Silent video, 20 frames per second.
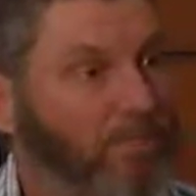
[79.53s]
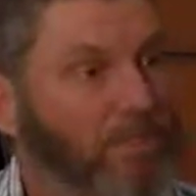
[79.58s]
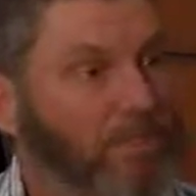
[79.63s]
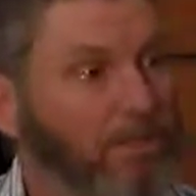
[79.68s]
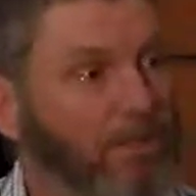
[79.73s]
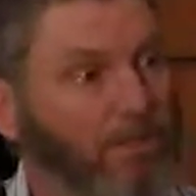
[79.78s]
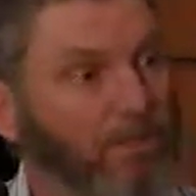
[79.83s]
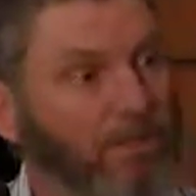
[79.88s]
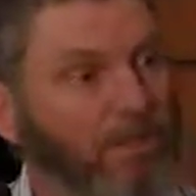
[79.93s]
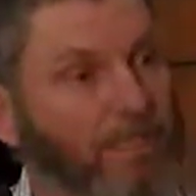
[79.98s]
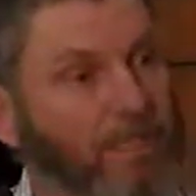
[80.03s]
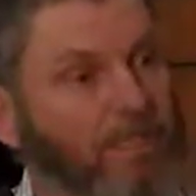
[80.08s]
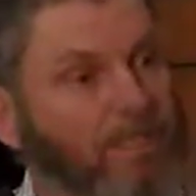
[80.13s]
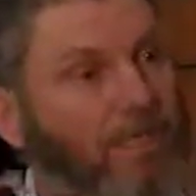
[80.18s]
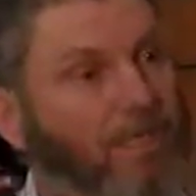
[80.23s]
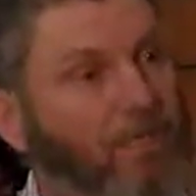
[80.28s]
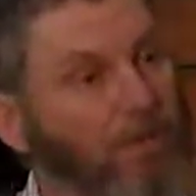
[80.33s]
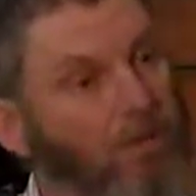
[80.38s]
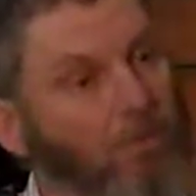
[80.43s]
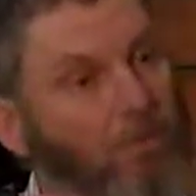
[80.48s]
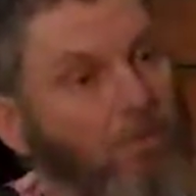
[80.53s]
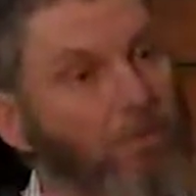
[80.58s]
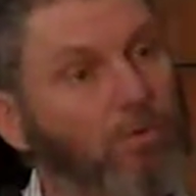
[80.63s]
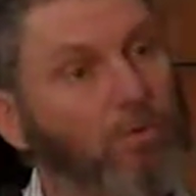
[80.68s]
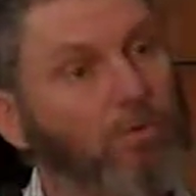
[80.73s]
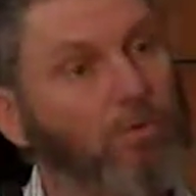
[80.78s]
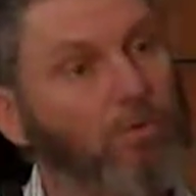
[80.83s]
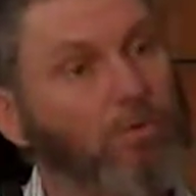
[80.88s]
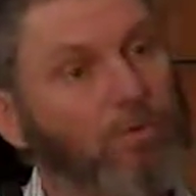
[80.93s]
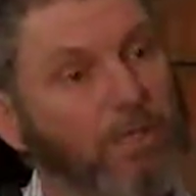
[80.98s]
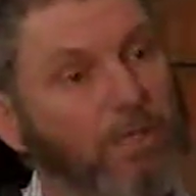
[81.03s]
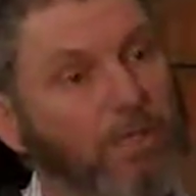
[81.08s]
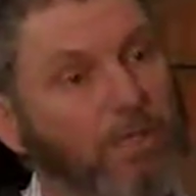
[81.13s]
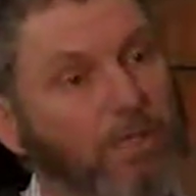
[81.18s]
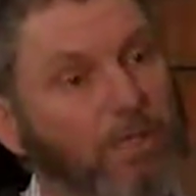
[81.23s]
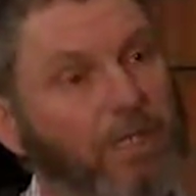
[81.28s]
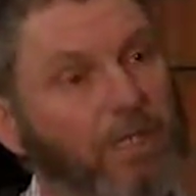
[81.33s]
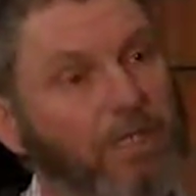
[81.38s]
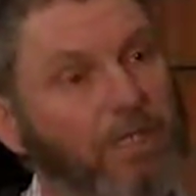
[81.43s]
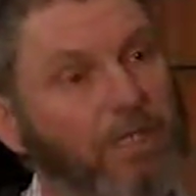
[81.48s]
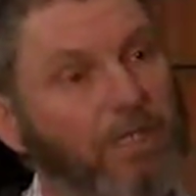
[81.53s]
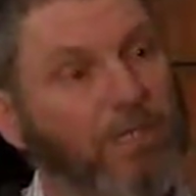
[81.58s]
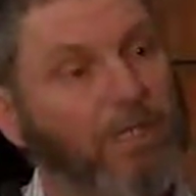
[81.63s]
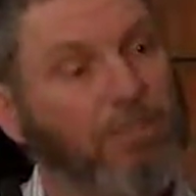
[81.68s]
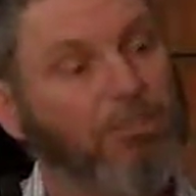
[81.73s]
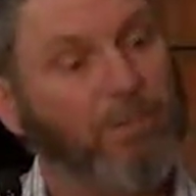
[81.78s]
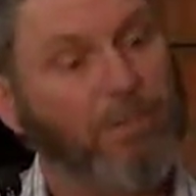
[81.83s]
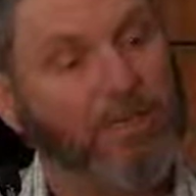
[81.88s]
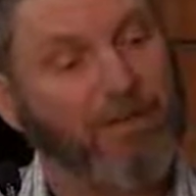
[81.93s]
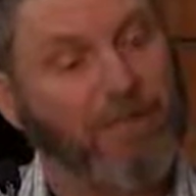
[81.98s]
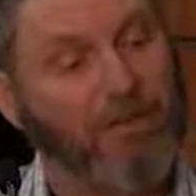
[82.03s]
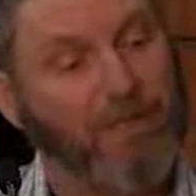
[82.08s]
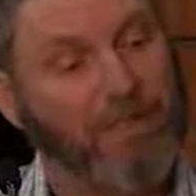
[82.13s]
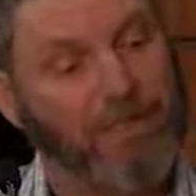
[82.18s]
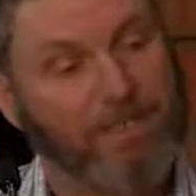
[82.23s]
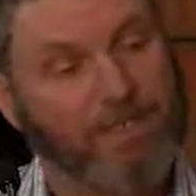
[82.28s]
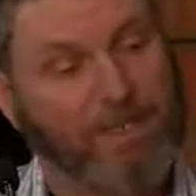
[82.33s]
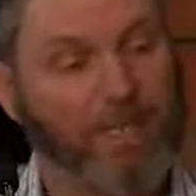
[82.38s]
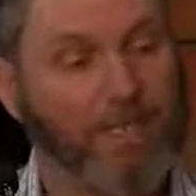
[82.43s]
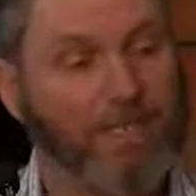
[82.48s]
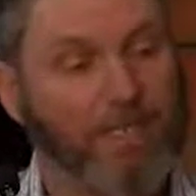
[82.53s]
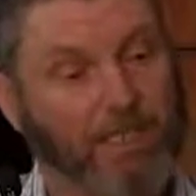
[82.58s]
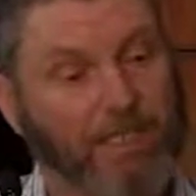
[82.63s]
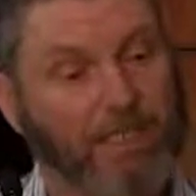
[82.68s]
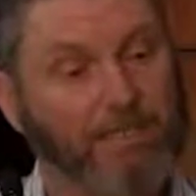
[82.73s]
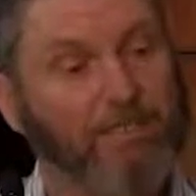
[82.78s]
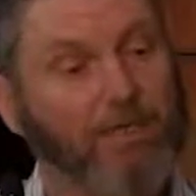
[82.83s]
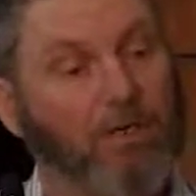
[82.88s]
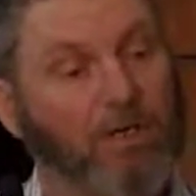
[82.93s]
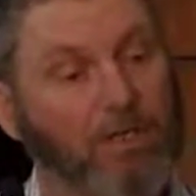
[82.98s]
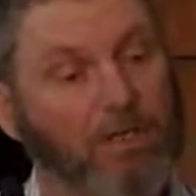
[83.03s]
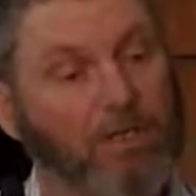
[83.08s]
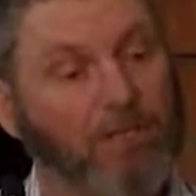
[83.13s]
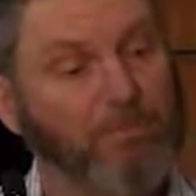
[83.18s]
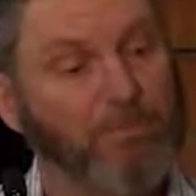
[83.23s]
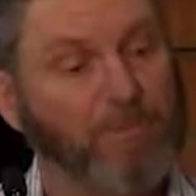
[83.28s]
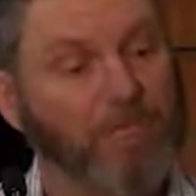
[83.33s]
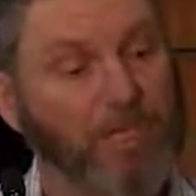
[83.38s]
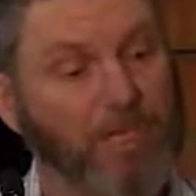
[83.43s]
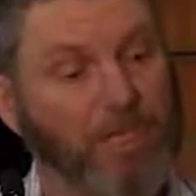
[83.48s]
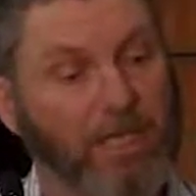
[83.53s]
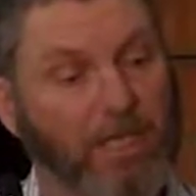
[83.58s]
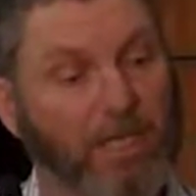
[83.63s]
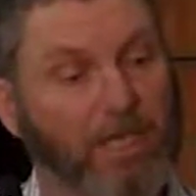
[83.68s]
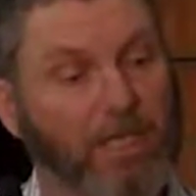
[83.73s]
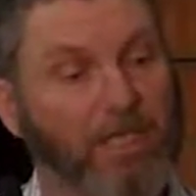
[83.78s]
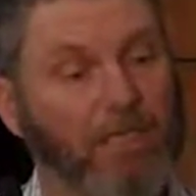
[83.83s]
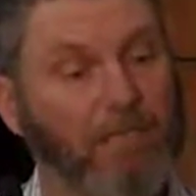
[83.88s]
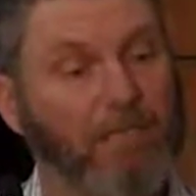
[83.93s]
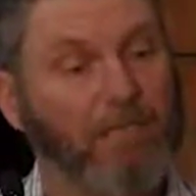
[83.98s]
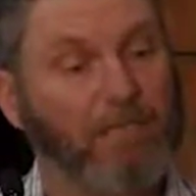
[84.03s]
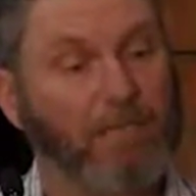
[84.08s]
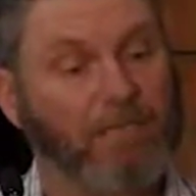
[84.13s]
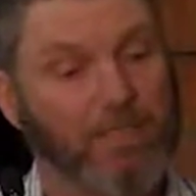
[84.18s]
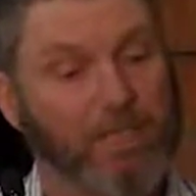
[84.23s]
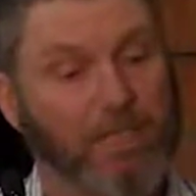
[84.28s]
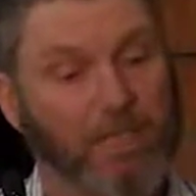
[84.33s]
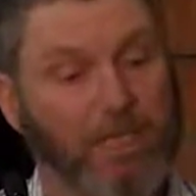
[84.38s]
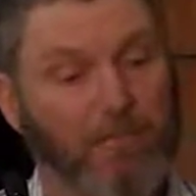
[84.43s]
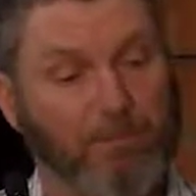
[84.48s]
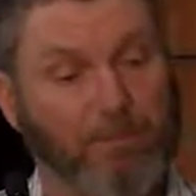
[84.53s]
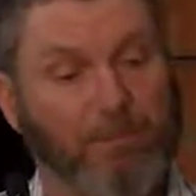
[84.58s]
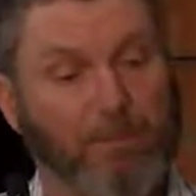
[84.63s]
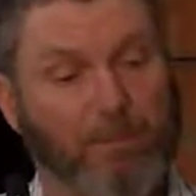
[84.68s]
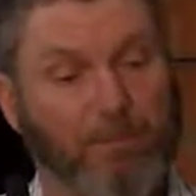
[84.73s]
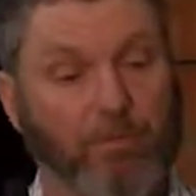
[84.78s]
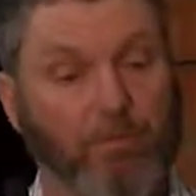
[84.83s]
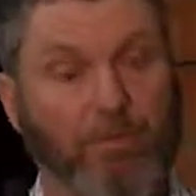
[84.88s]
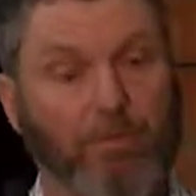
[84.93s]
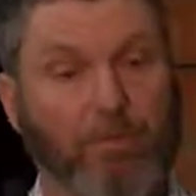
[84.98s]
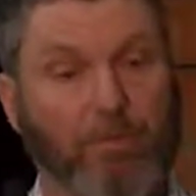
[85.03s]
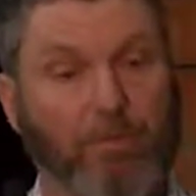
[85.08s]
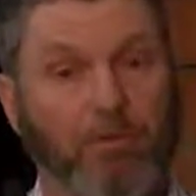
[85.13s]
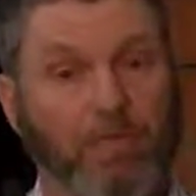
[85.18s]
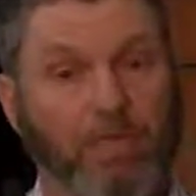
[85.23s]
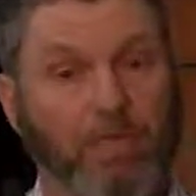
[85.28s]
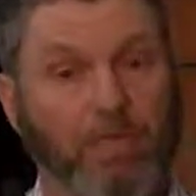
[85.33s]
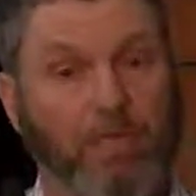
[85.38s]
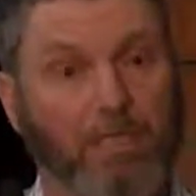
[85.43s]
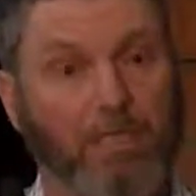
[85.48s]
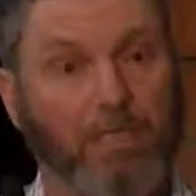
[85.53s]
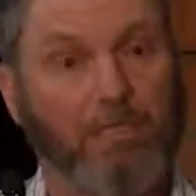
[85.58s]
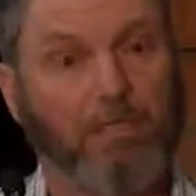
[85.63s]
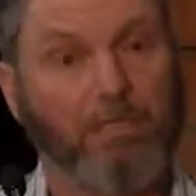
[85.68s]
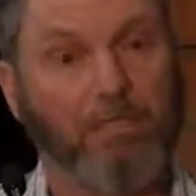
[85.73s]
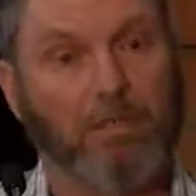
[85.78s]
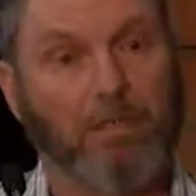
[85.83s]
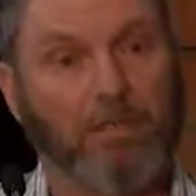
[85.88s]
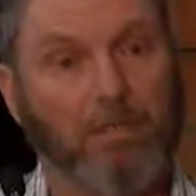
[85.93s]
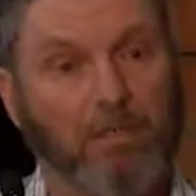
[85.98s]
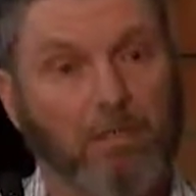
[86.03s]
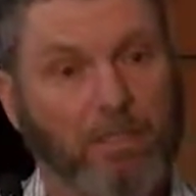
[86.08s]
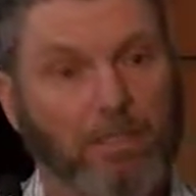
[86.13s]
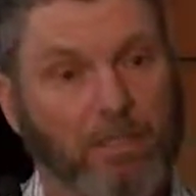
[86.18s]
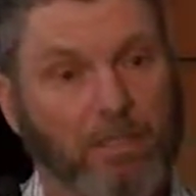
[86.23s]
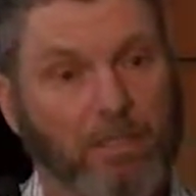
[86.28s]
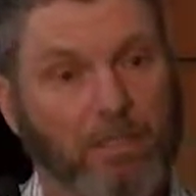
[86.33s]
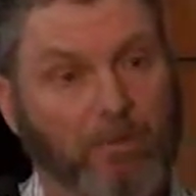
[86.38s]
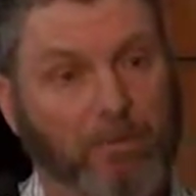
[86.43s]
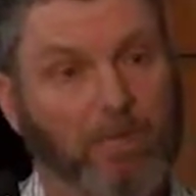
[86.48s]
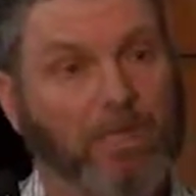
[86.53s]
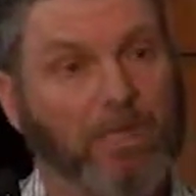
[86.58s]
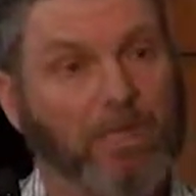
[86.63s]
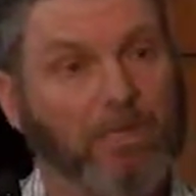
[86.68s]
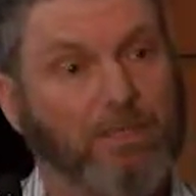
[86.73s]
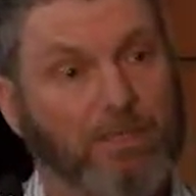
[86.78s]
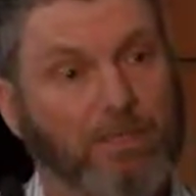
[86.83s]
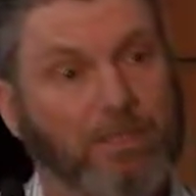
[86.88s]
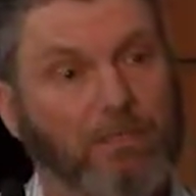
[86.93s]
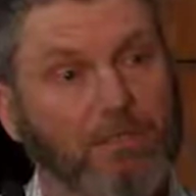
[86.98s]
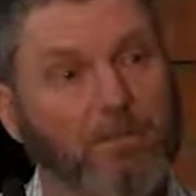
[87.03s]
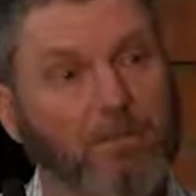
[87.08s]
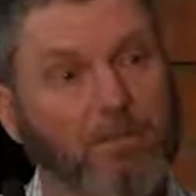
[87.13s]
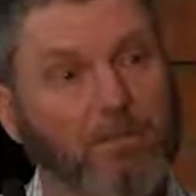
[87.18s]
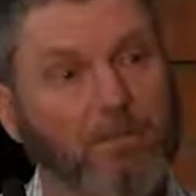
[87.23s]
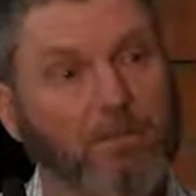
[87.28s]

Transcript: So these are all the buffers and enzymes and DNA material that you need in a reaction